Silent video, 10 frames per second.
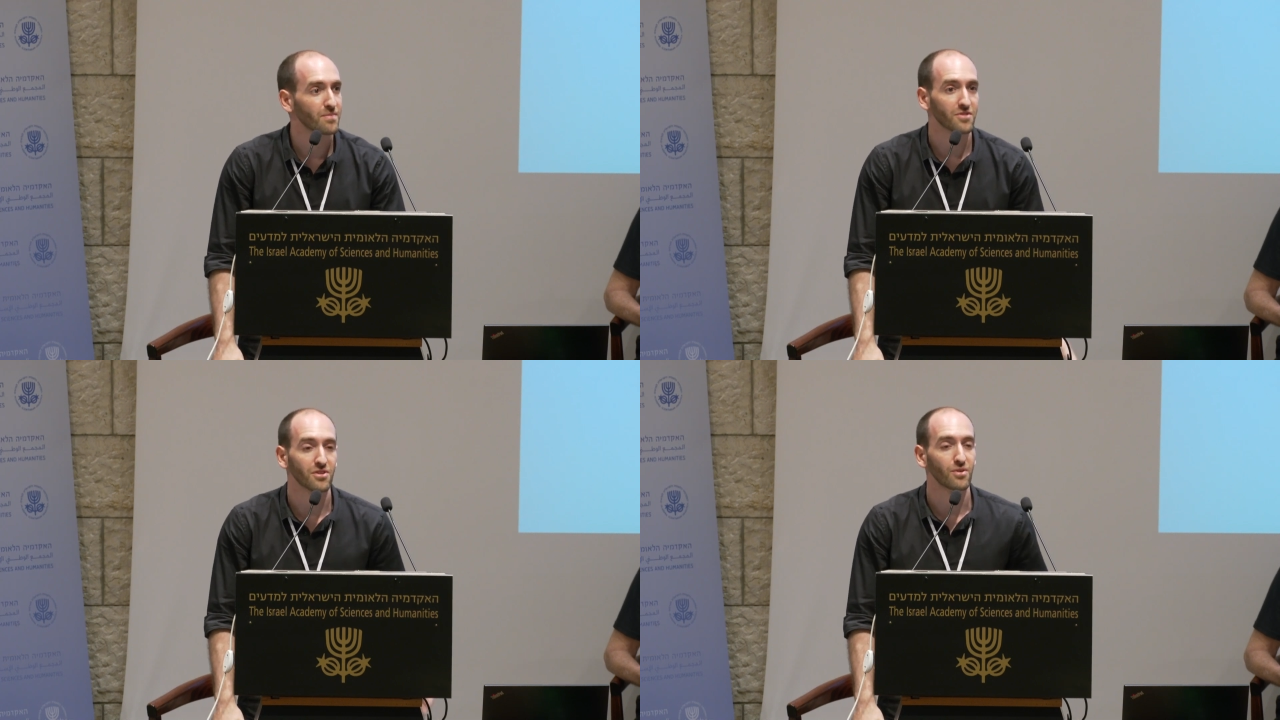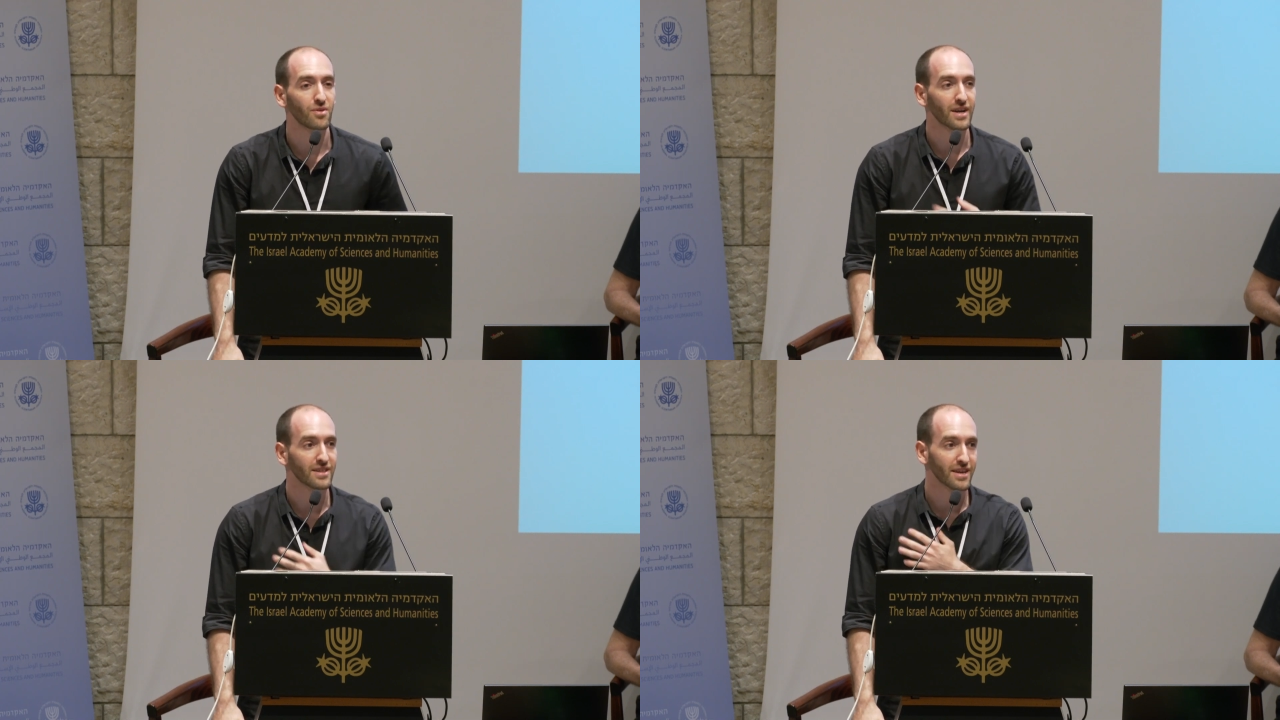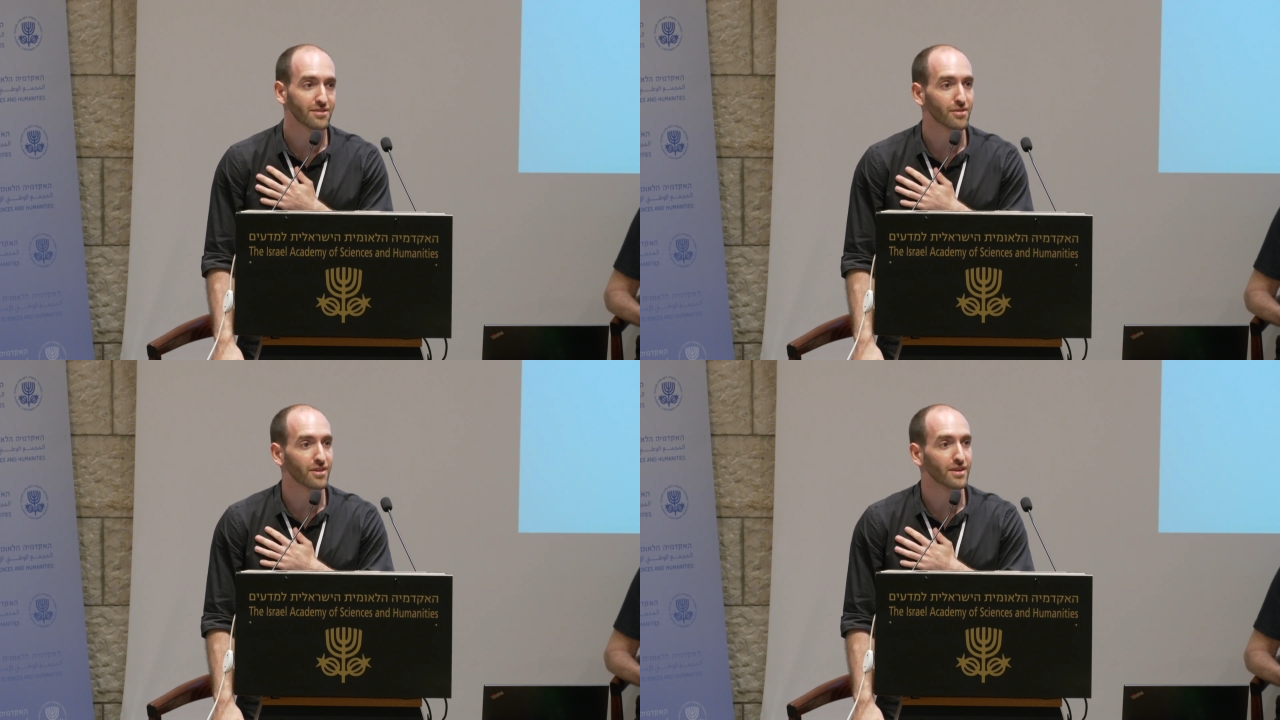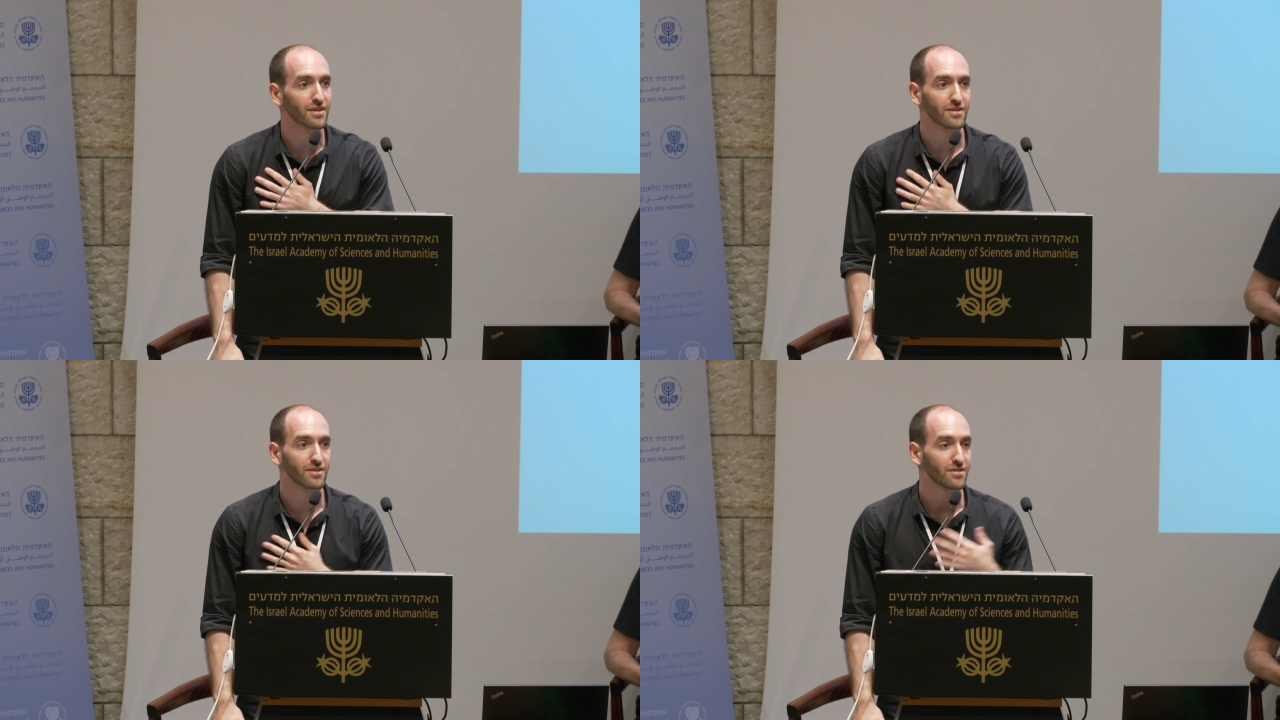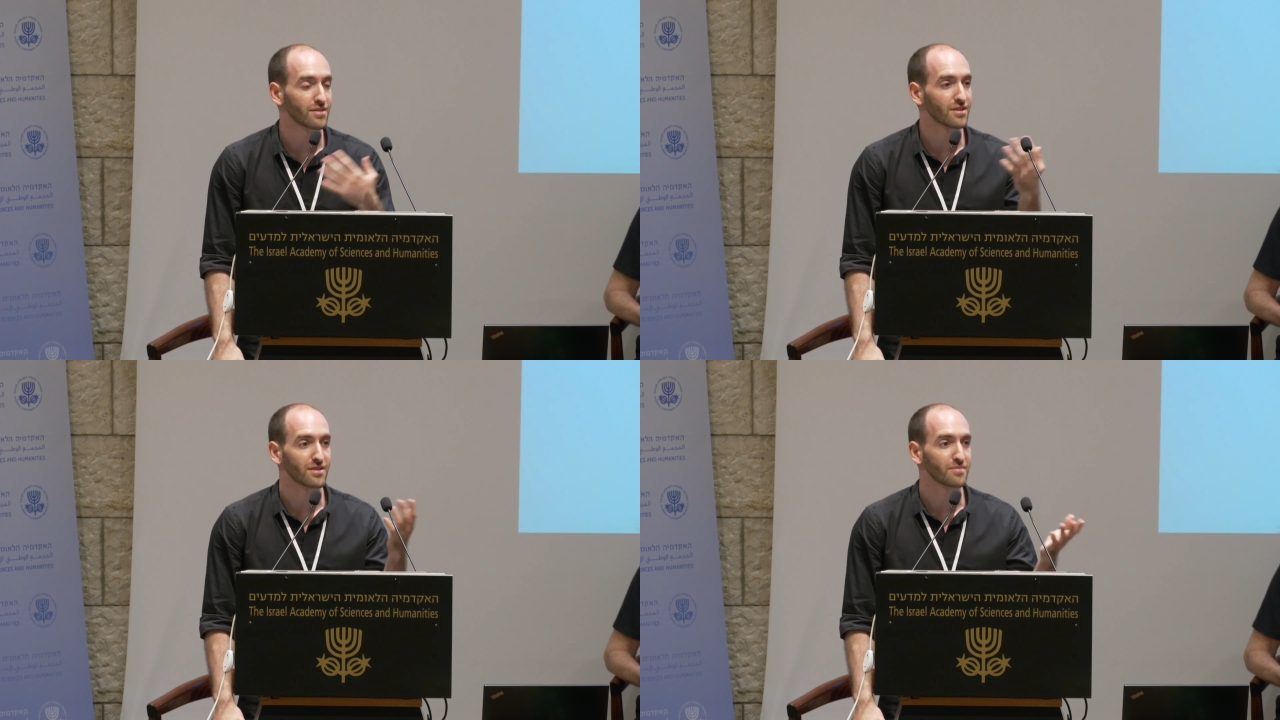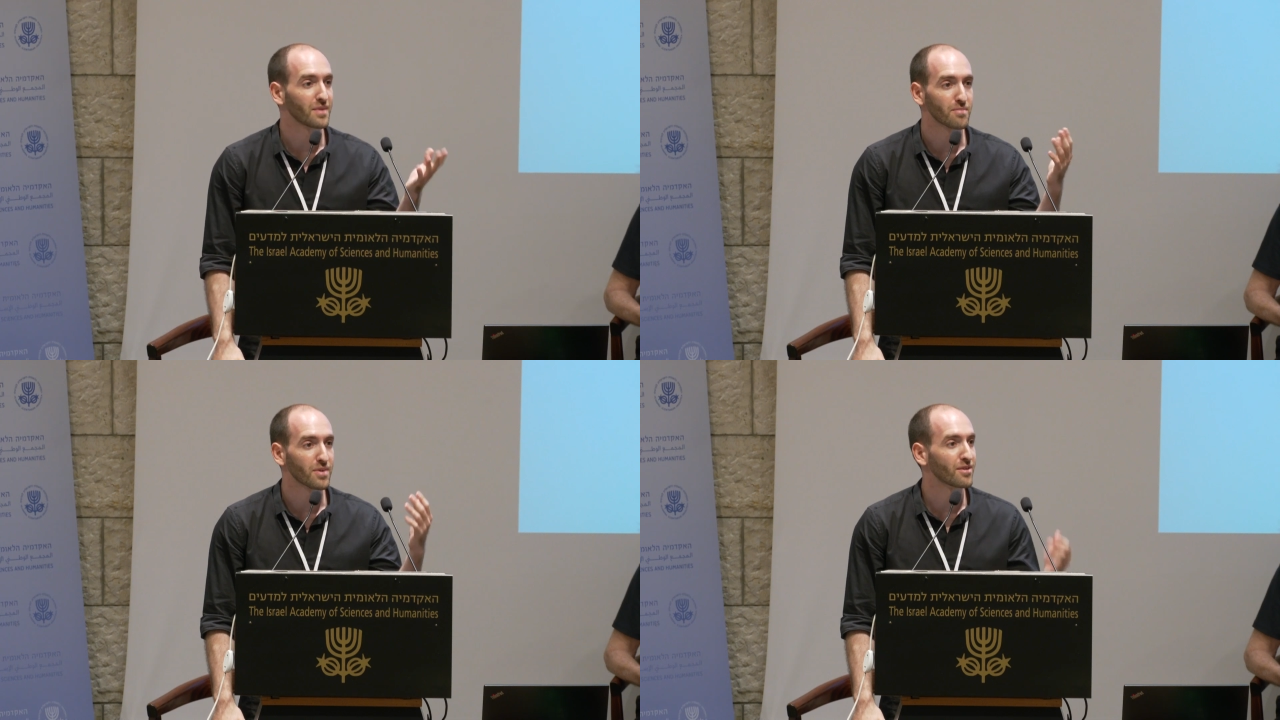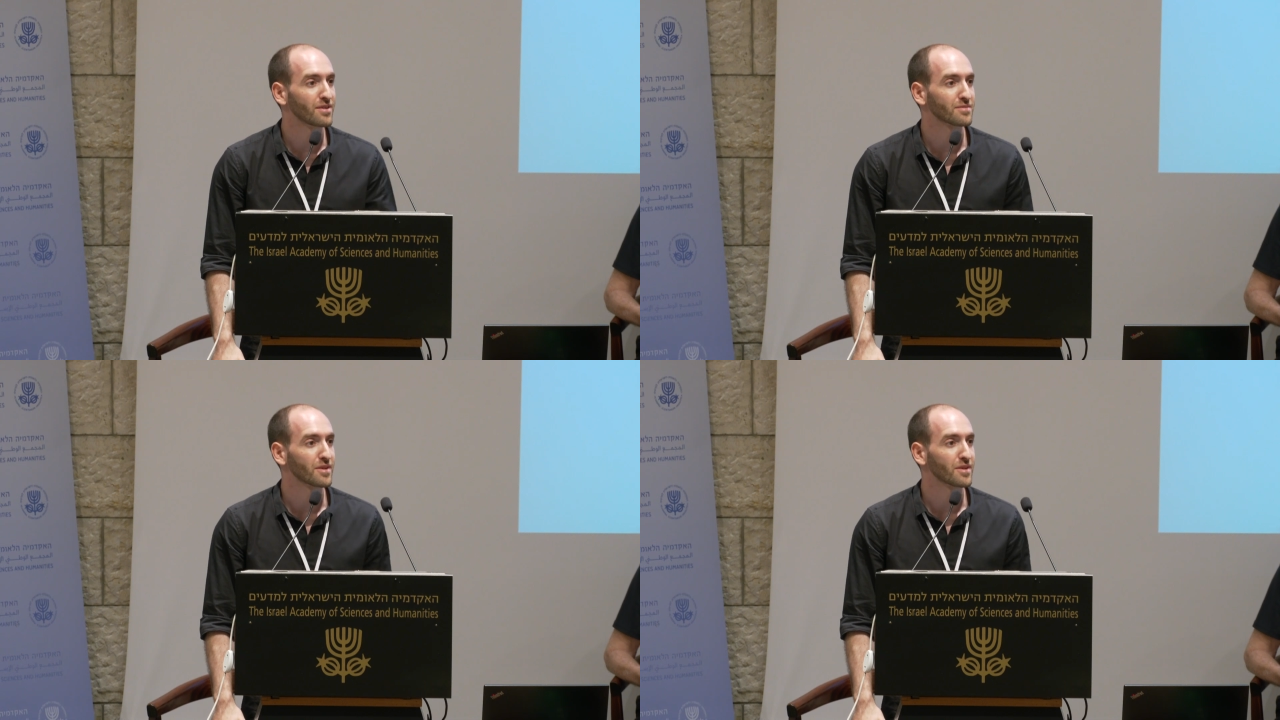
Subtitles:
So I'd like to thank my parents,